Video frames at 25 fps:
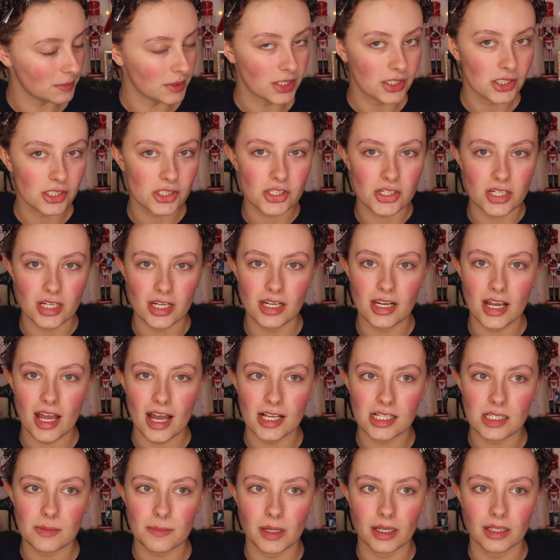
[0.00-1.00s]
She
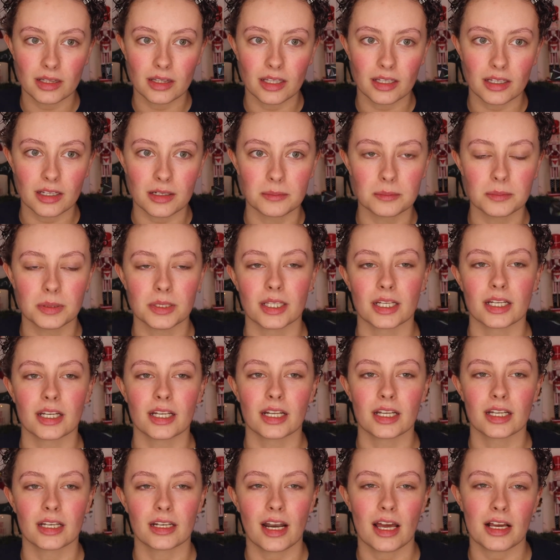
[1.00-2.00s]
has been like
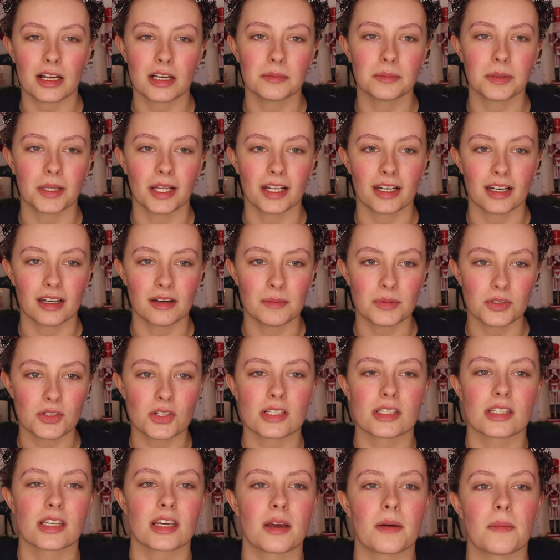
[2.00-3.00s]
not complaining, but
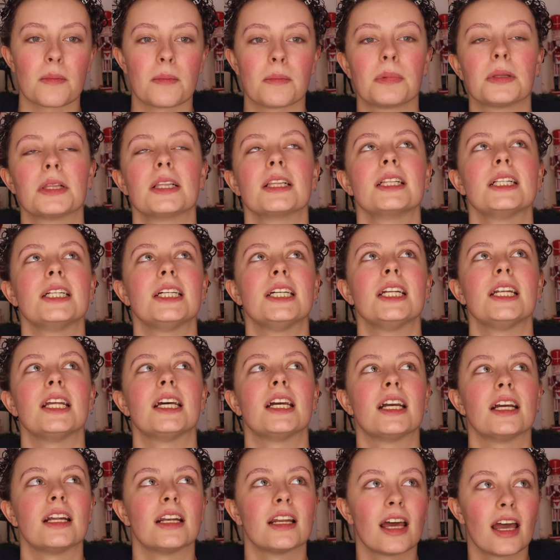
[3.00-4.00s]
just like
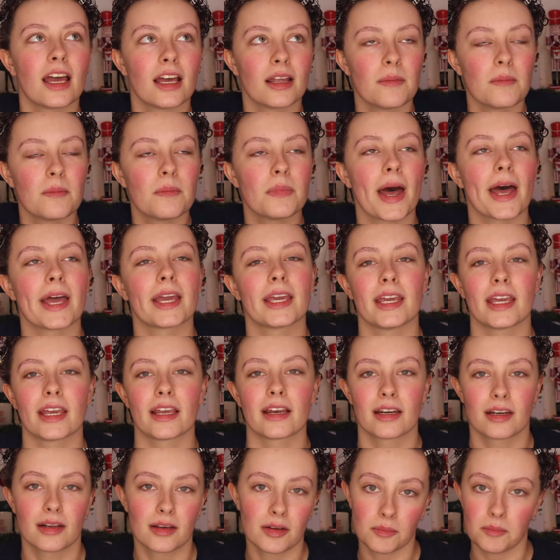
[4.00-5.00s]
pleading and
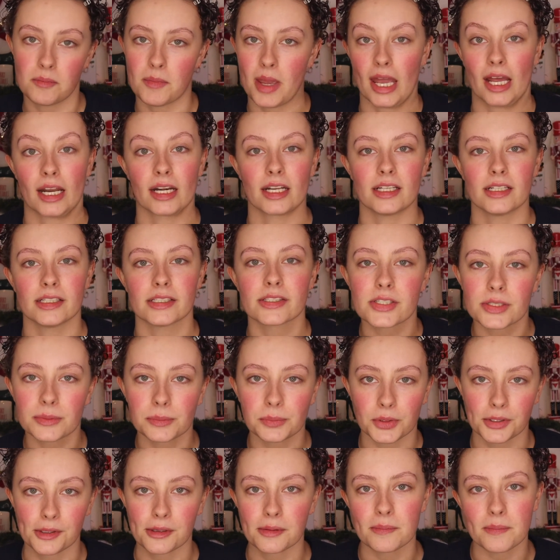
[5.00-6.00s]
begging Manny to
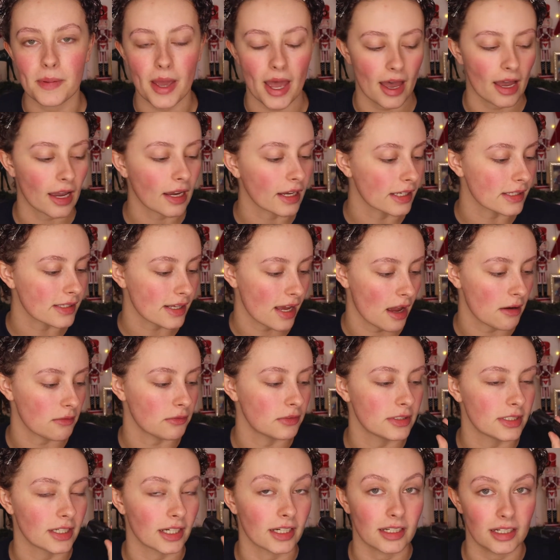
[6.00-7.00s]
bring back his
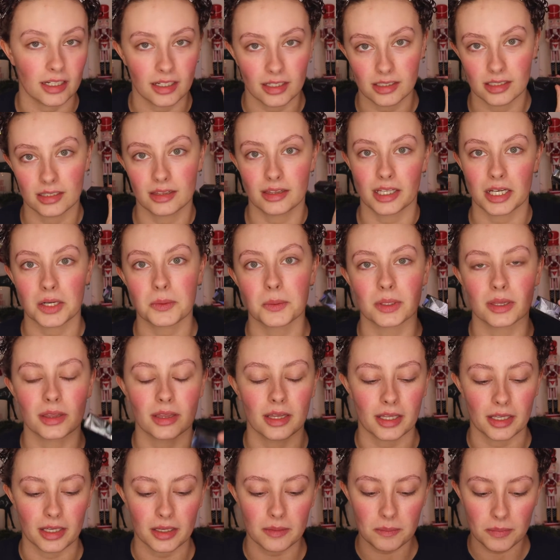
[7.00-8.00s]
Aphrodite liquid
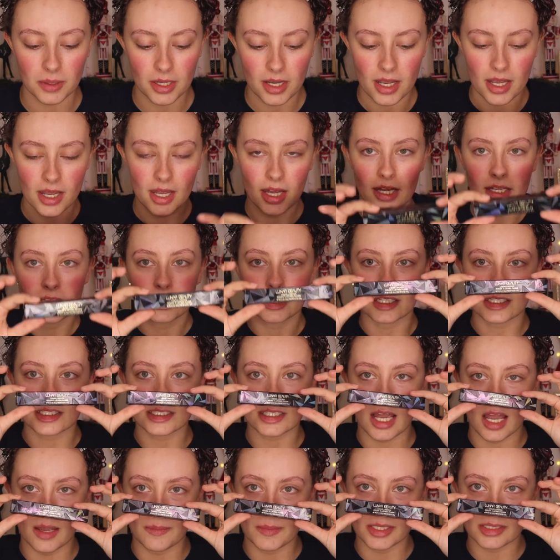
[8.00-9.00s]
lip. This
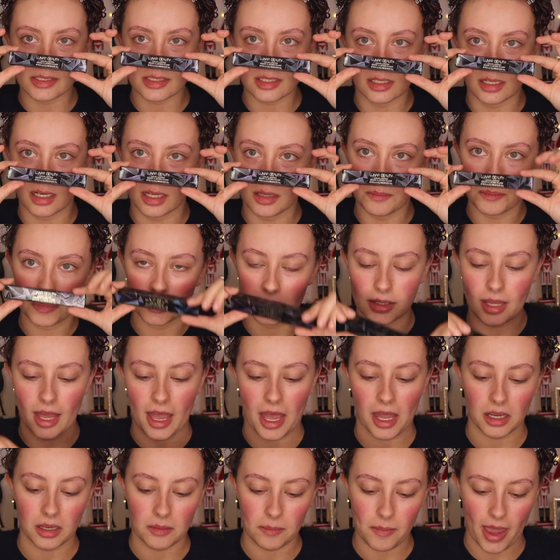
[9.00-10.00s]
time it's in a
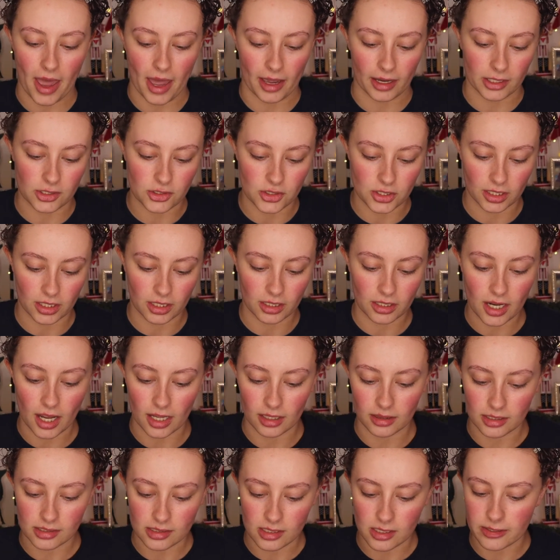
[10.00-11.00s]
black packaging
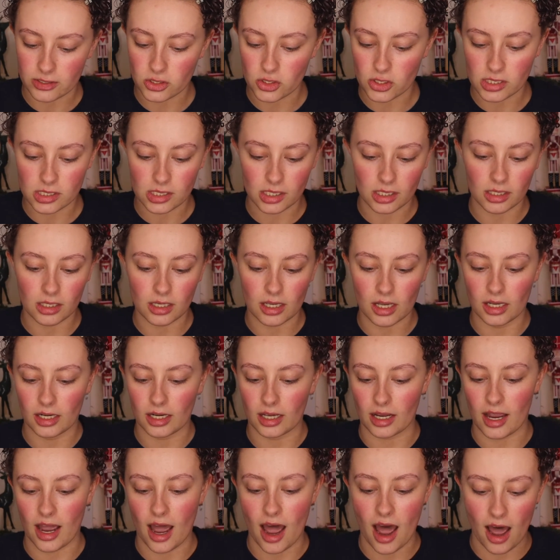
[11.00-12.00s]
and this is just like an
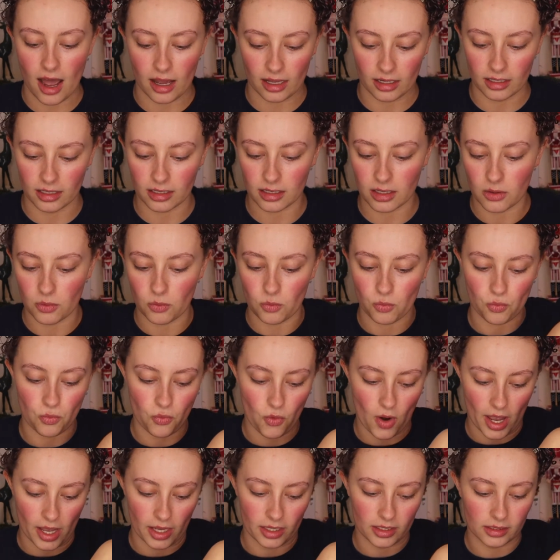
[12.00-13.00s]
iconic
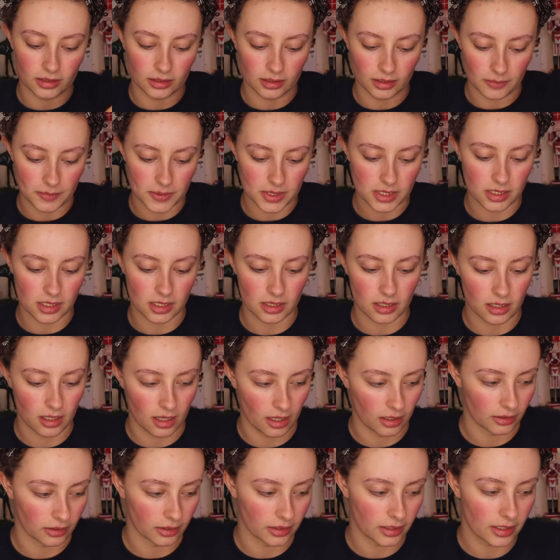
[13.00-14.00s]
red lipstick
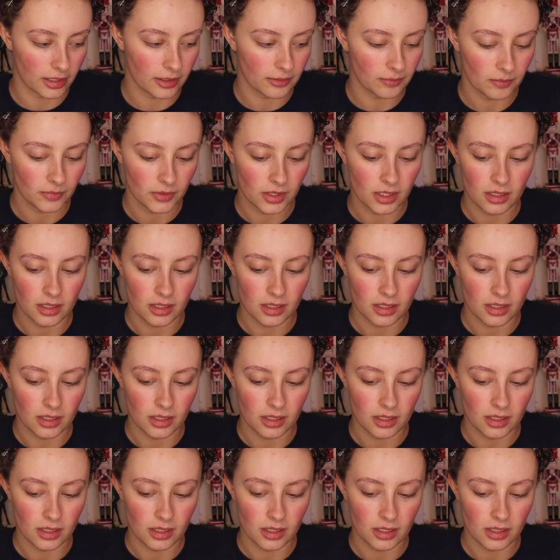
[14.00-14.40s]
color.